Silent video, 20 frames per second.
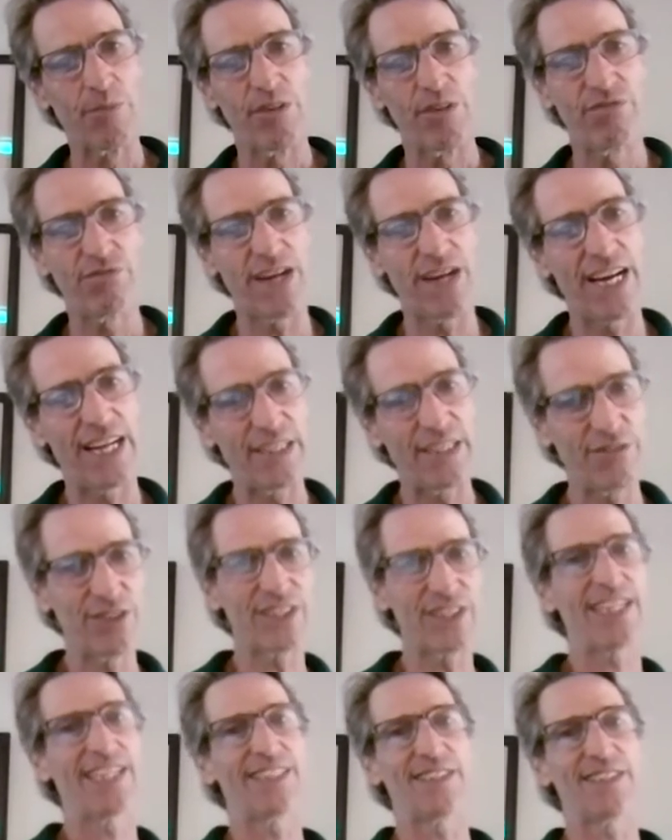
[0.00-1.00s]
5 or
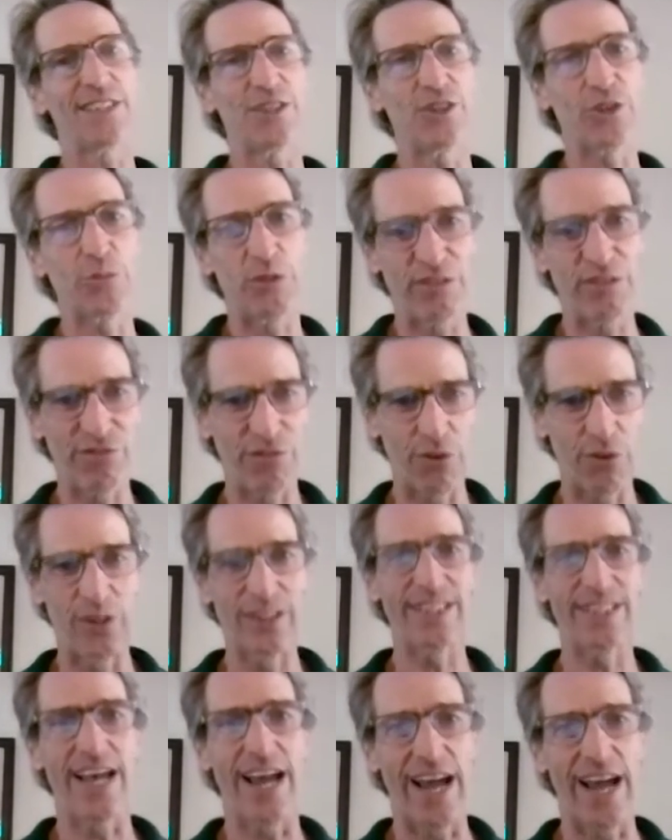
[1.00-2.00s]
10 years
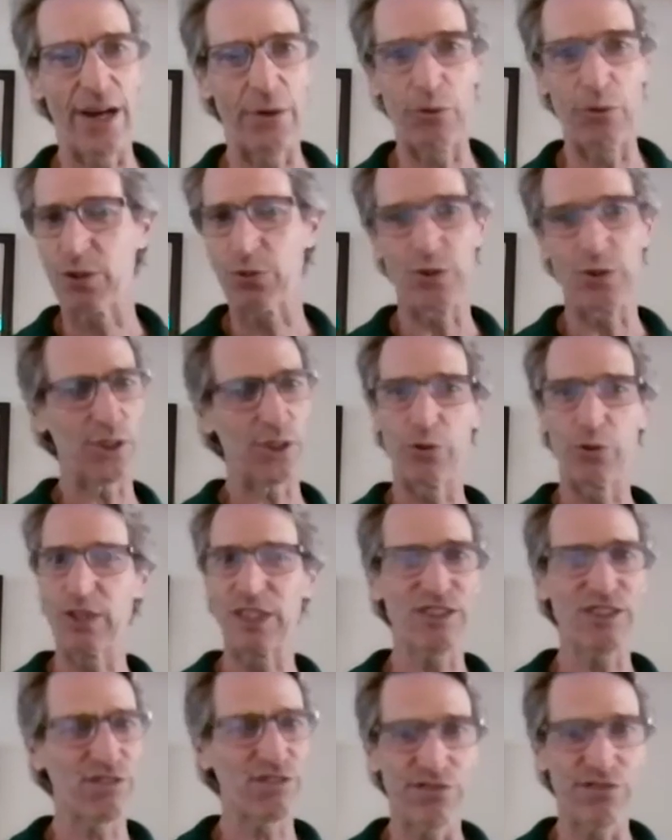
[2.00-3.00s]
before that, which was
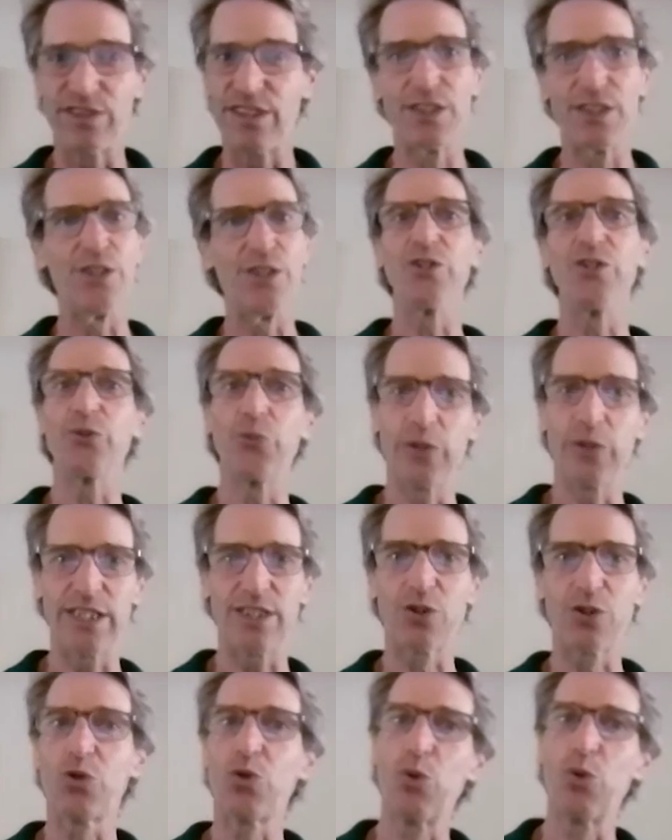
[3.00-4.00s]
always filled
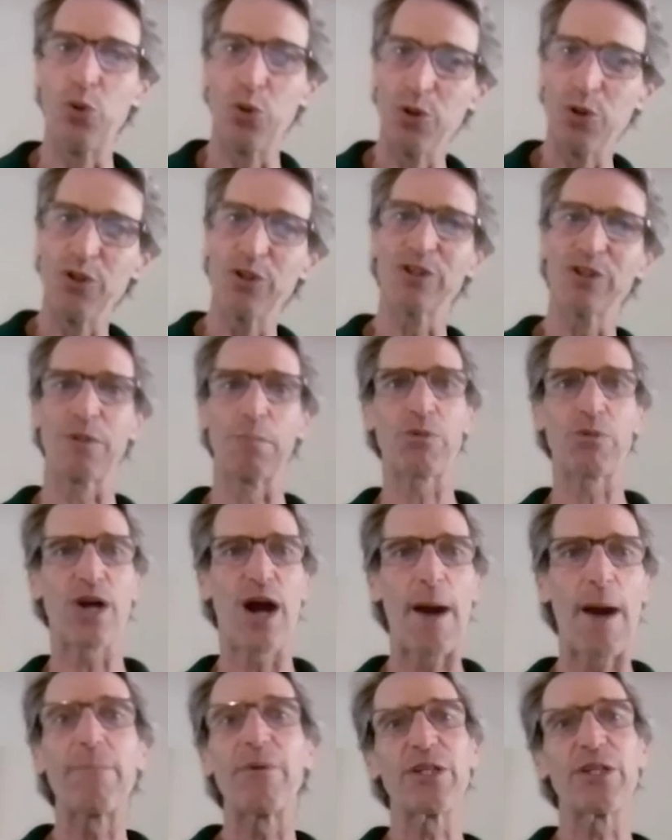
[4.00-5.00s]
with tools and
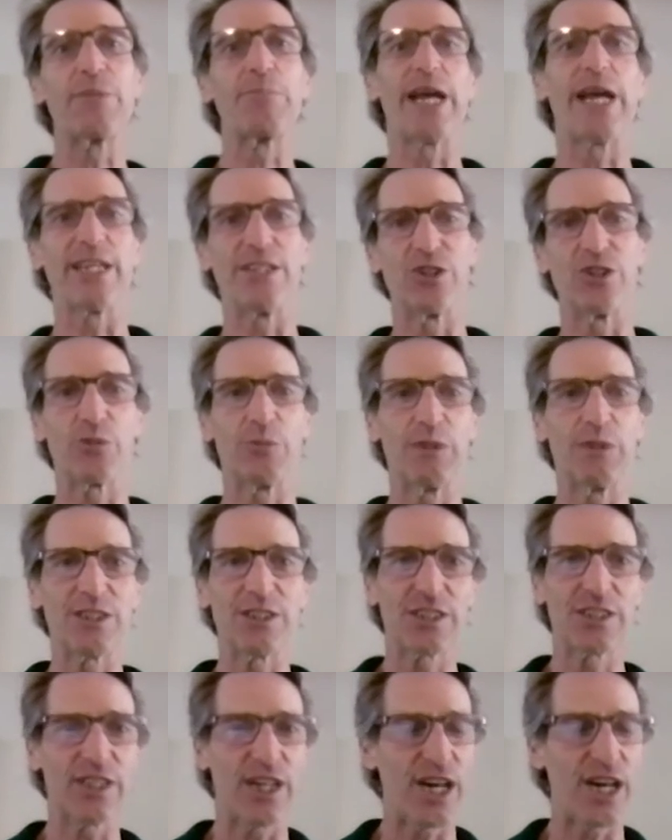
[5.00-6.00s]
property management
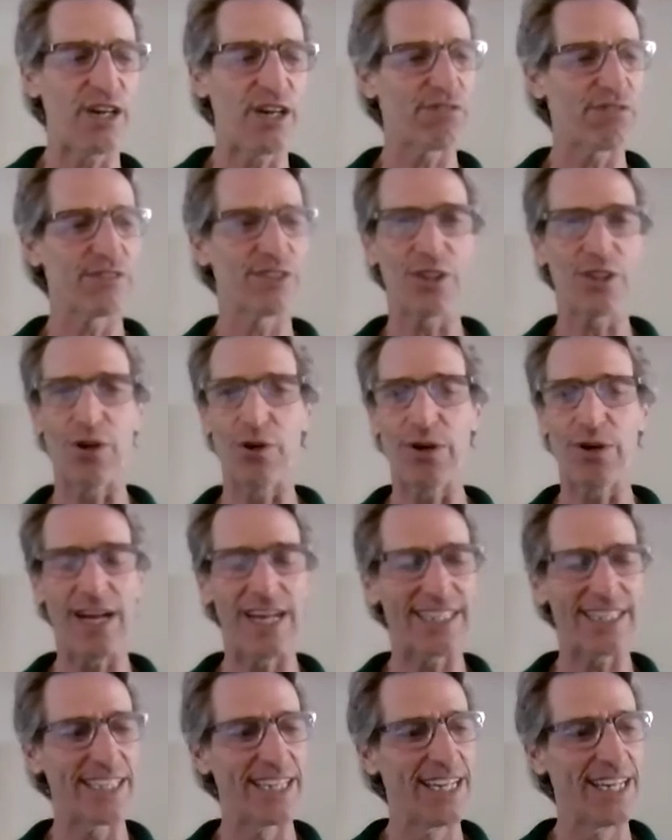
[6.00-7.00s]
stuff. So
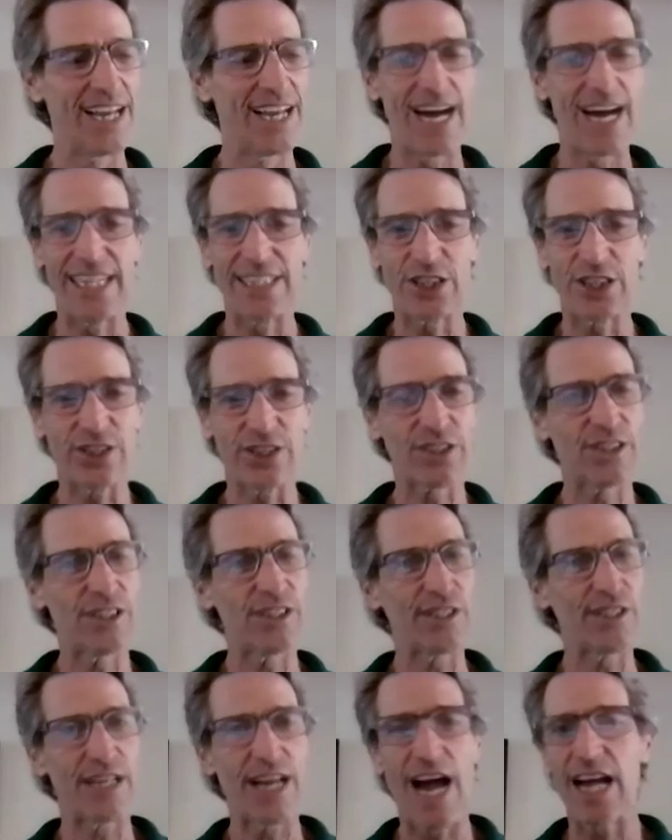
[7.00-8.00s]
I just
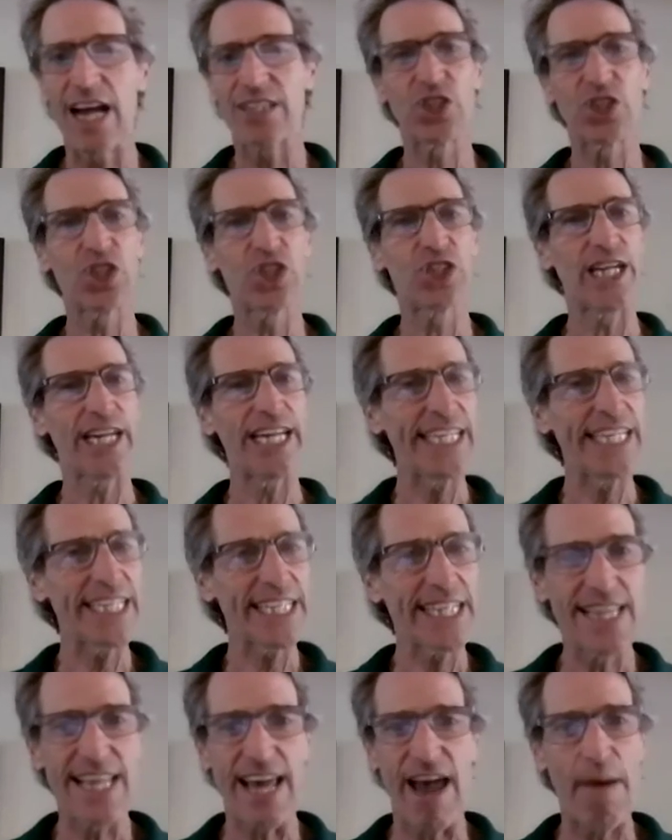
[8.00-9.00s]
could not
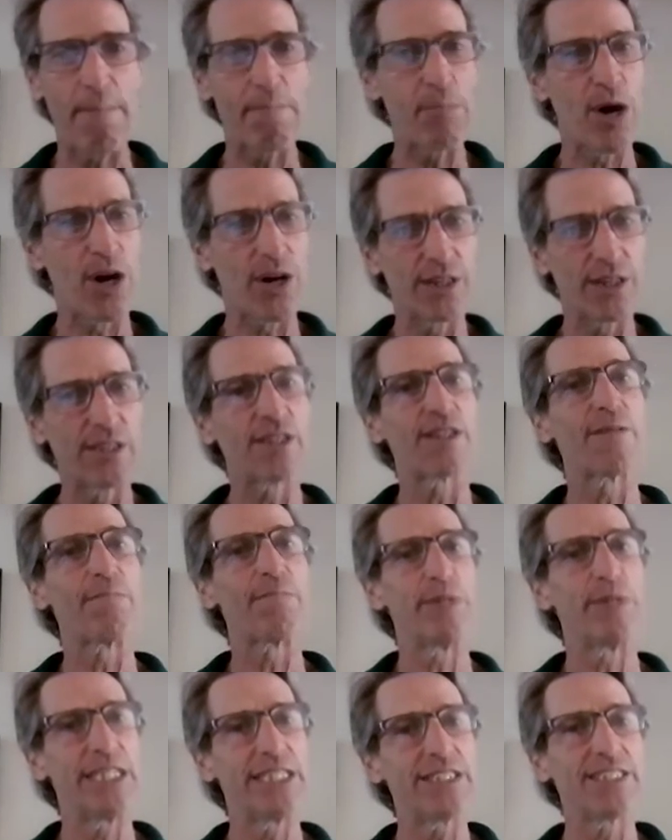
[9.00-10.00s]
shake that part of the
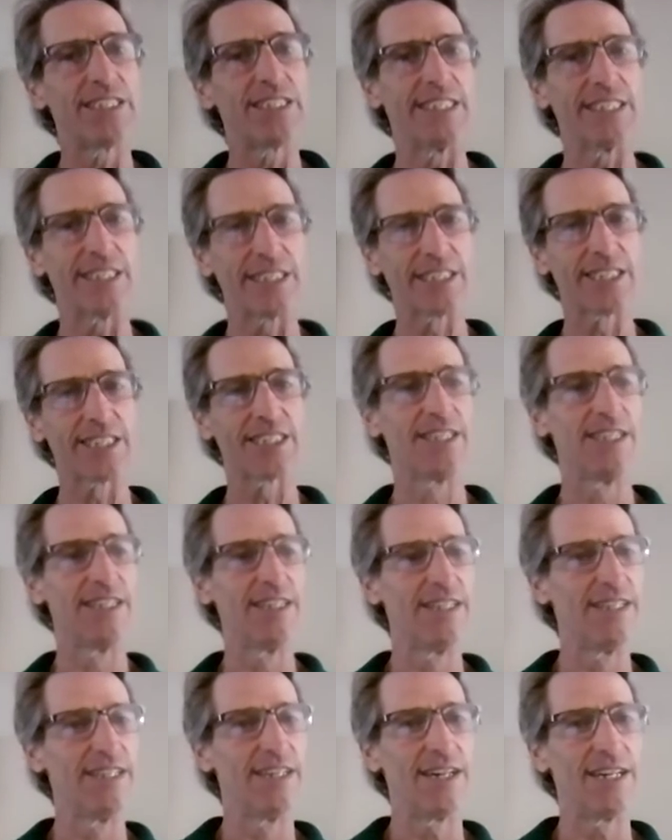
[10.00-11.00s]
business
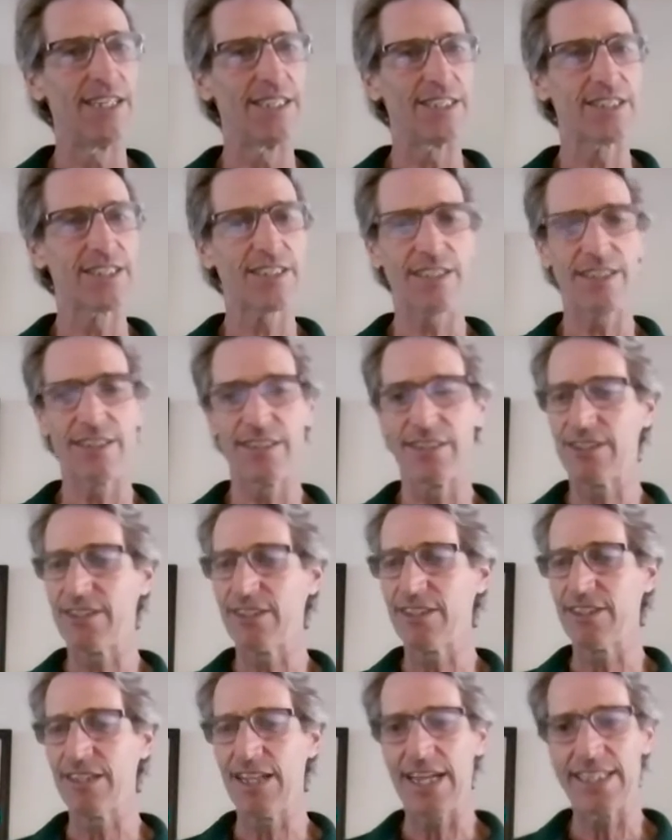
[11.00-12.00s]

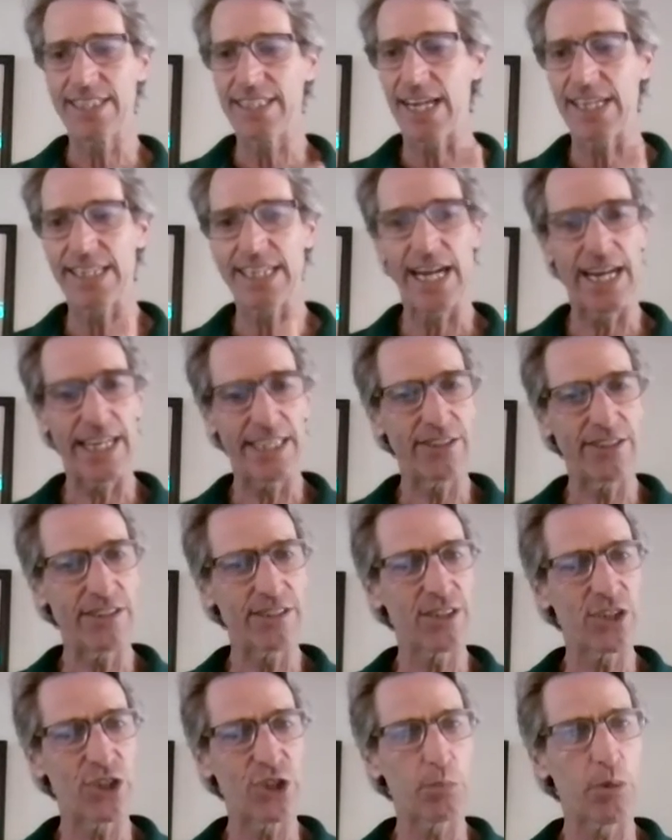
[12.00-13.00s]
until I
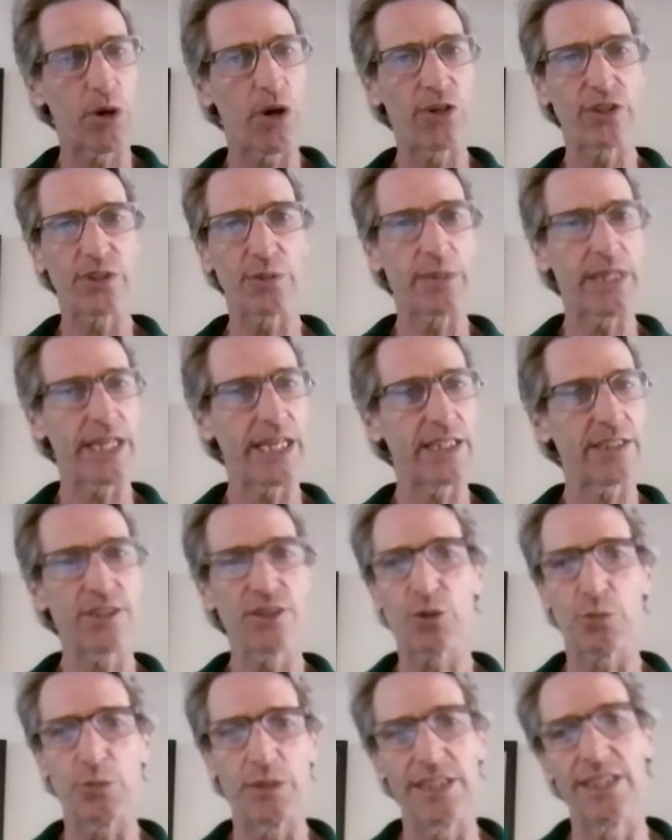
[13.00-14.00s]
hired third-party
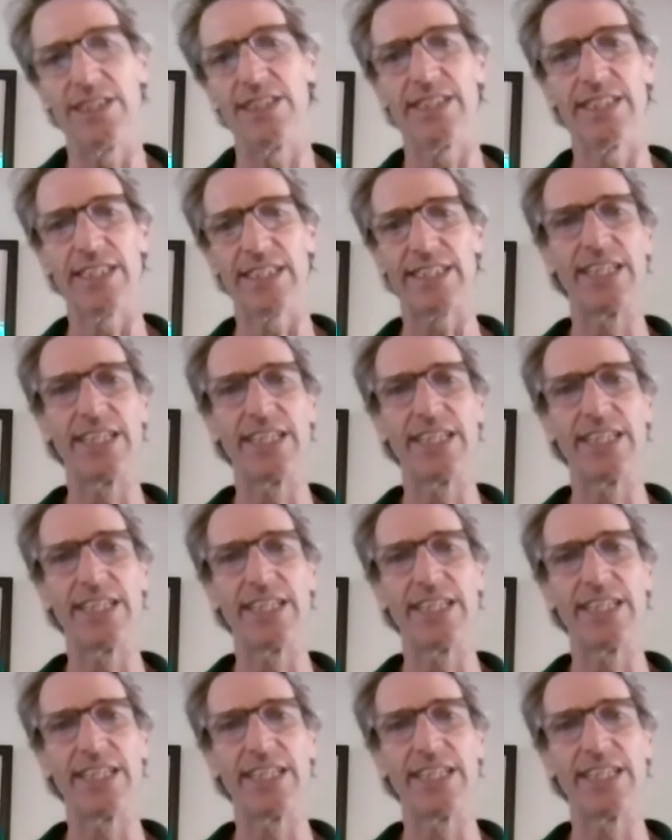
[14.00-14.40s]
management, and